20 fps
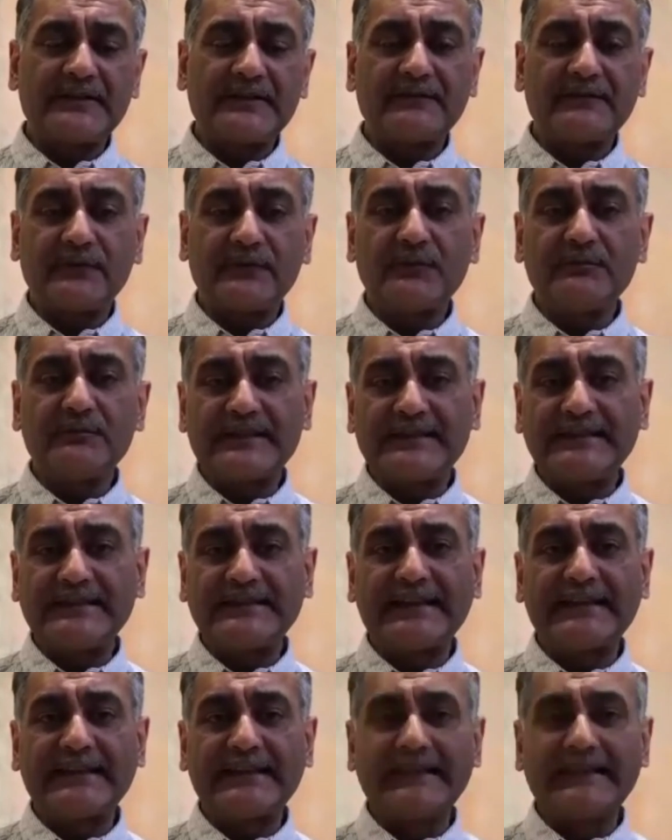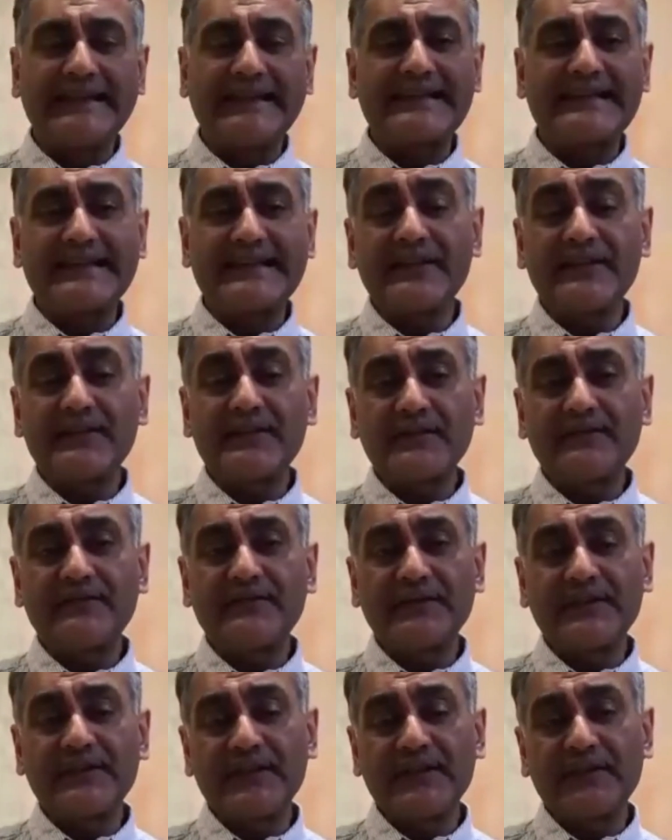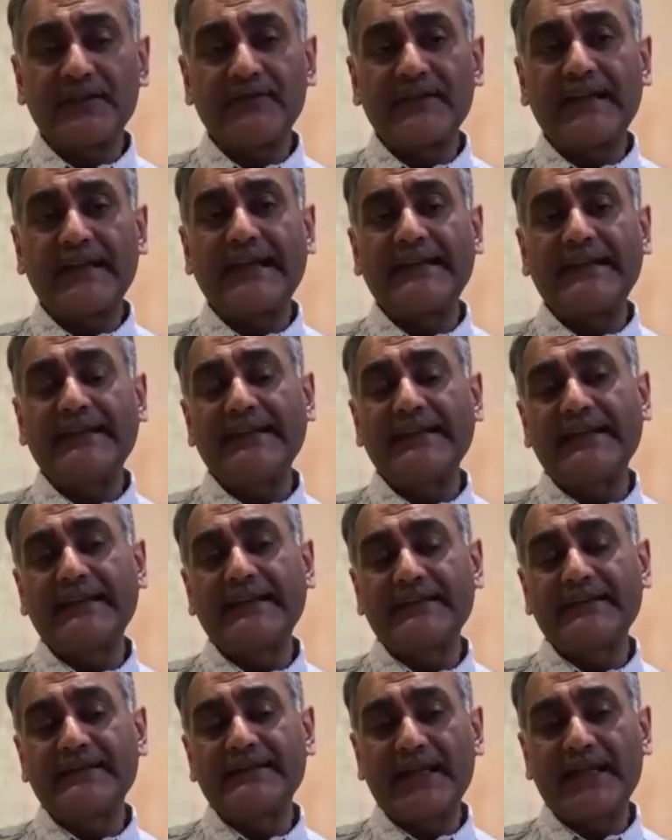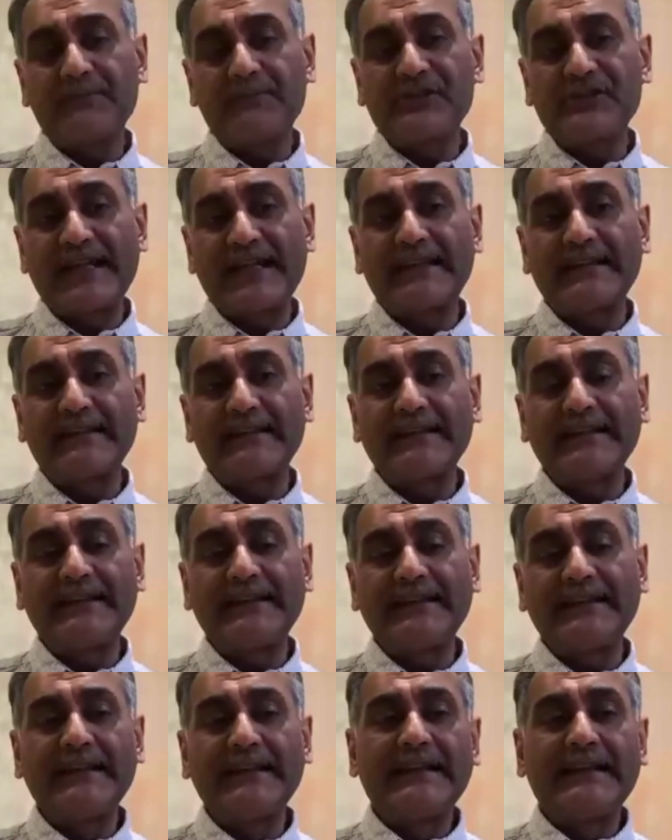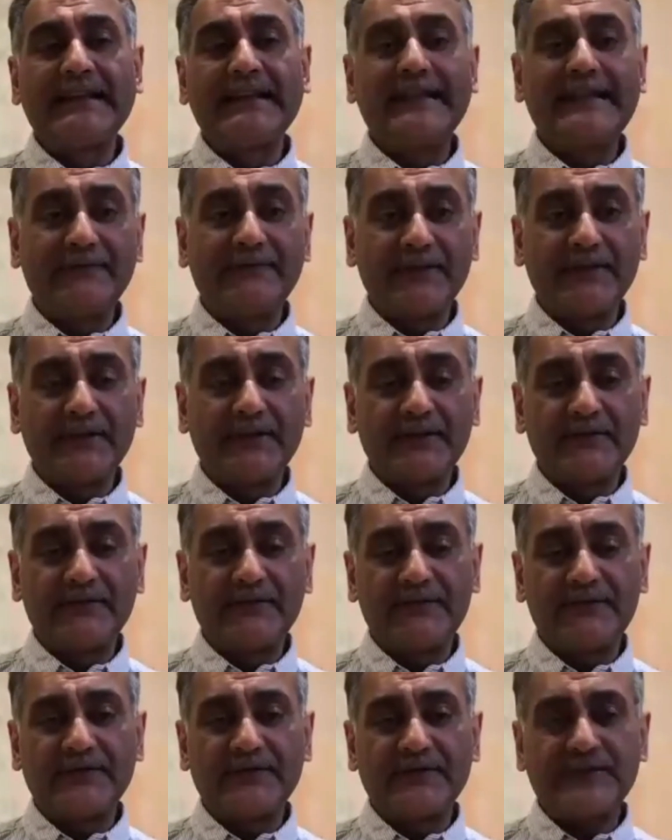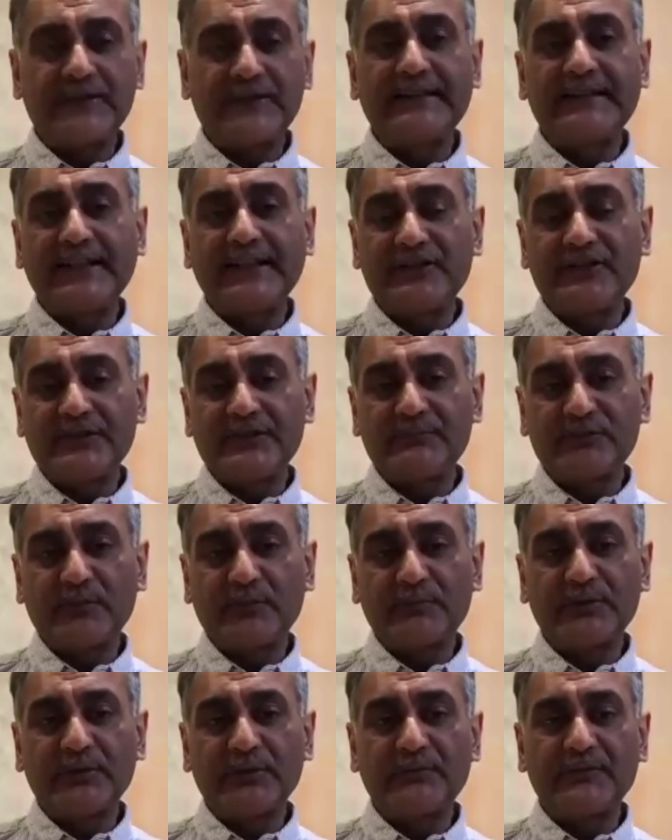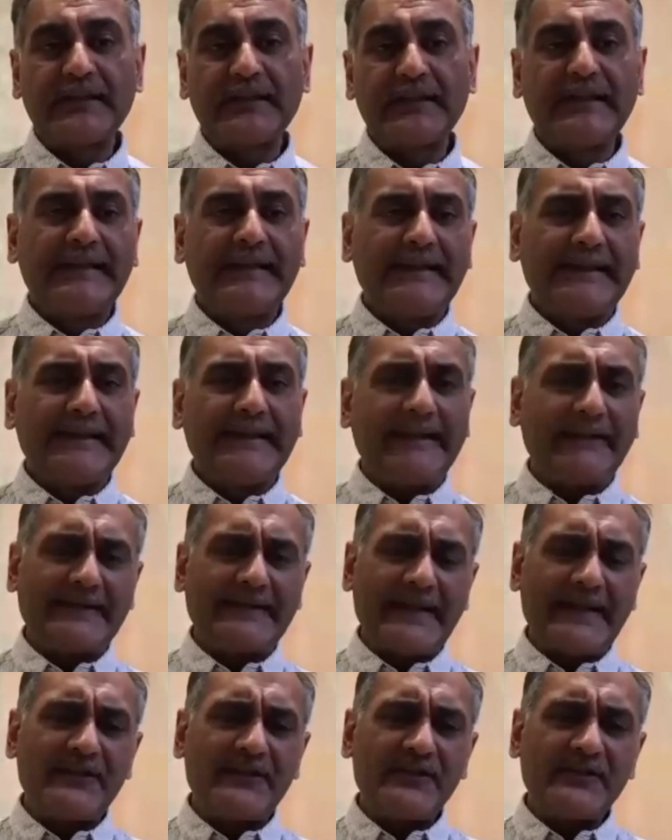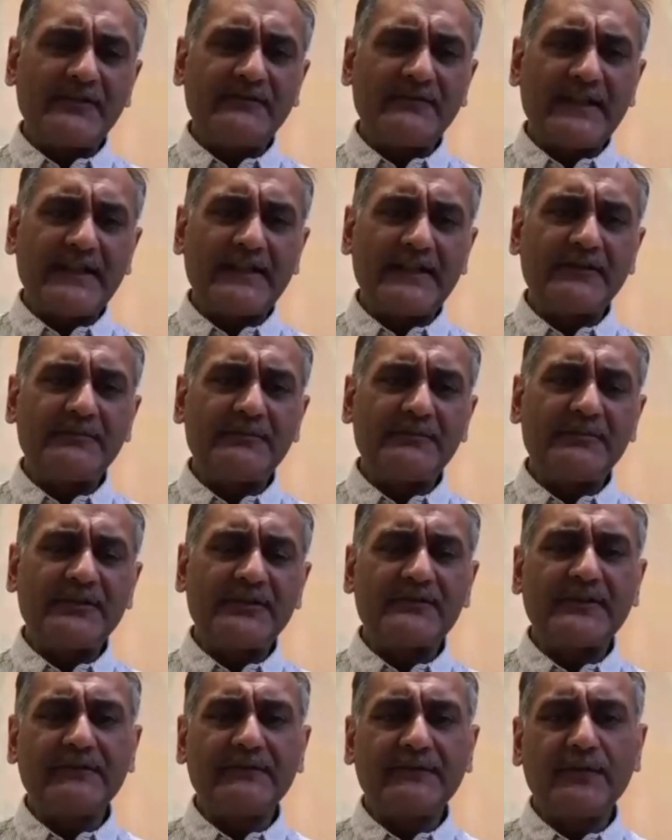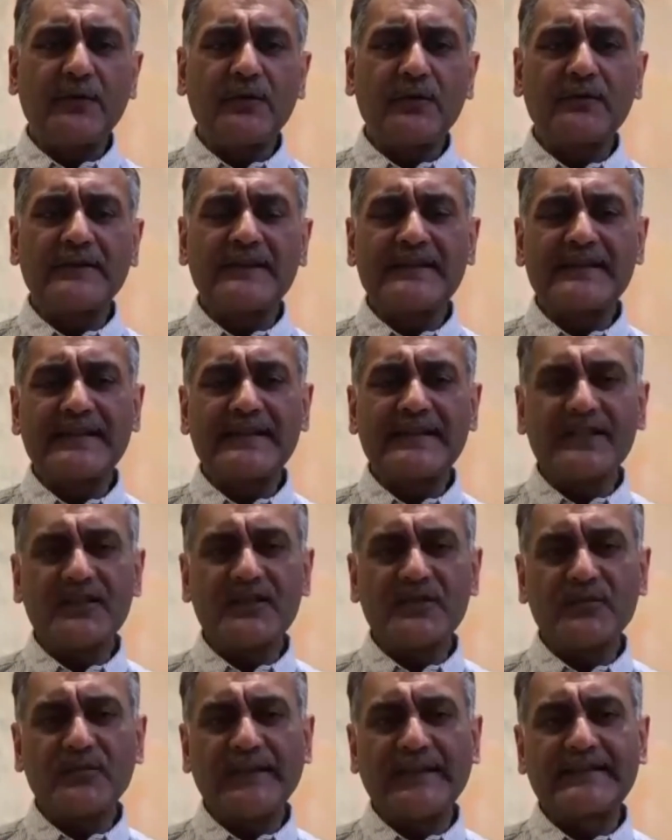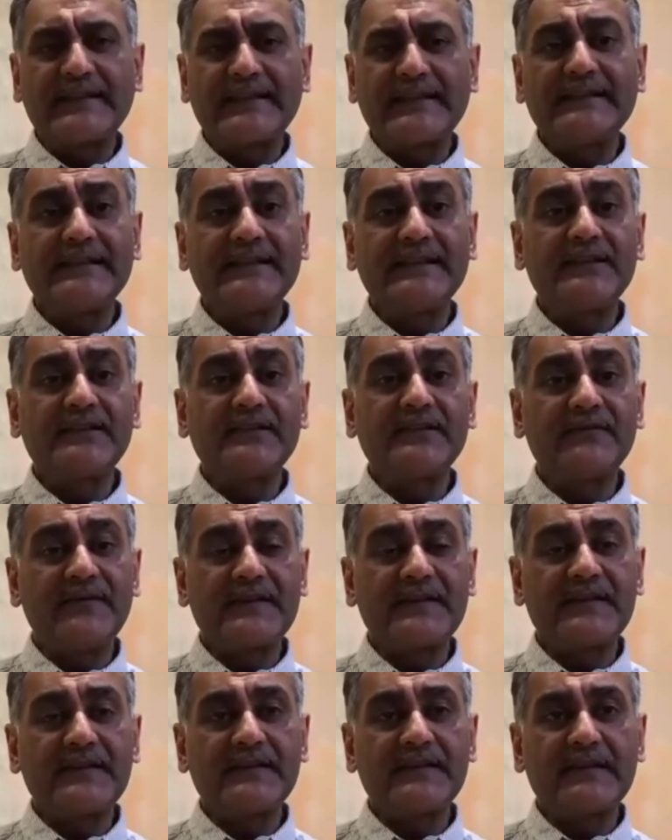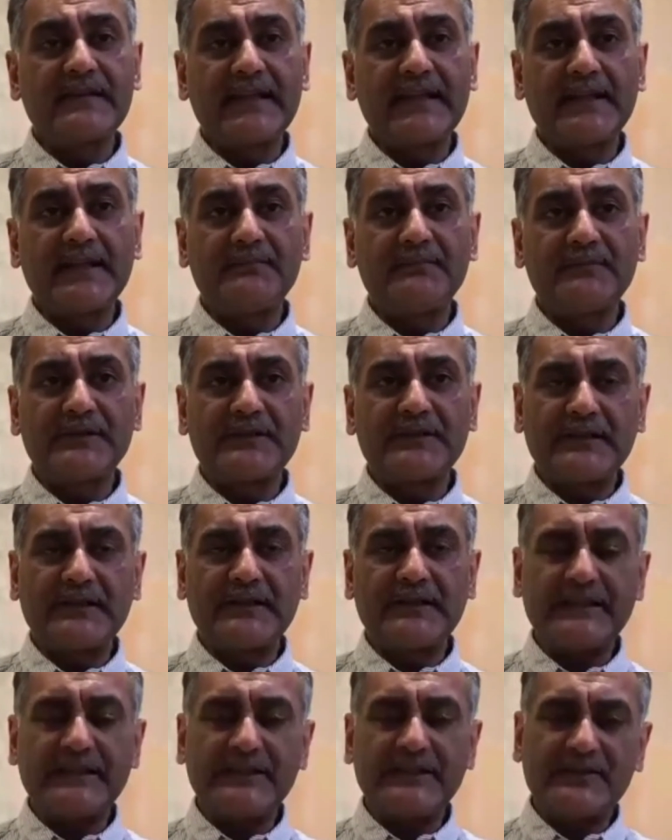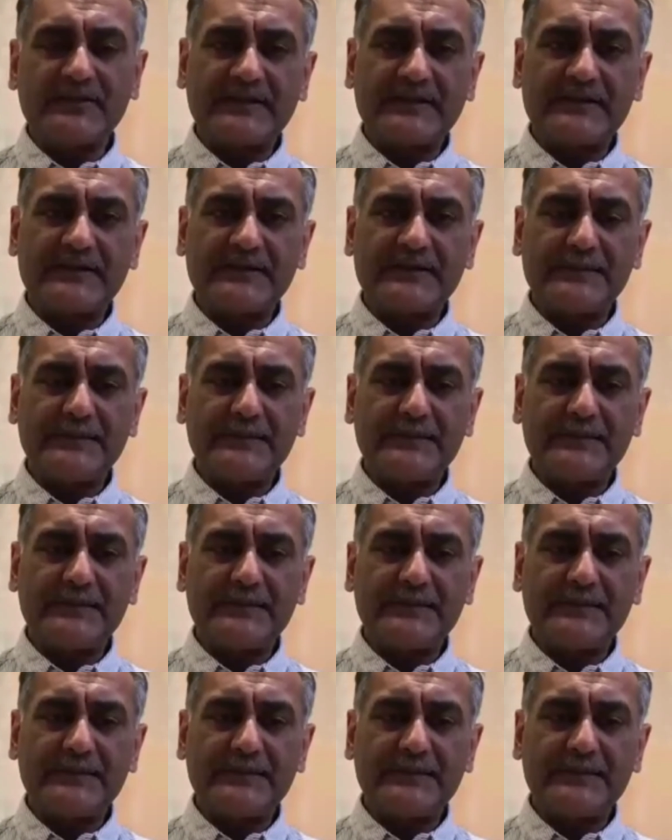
deformity and the extent of nerve and damage and the level of circulatory problems. It tends to vary between 4 and 6 weeks they need to visit their podiatrist.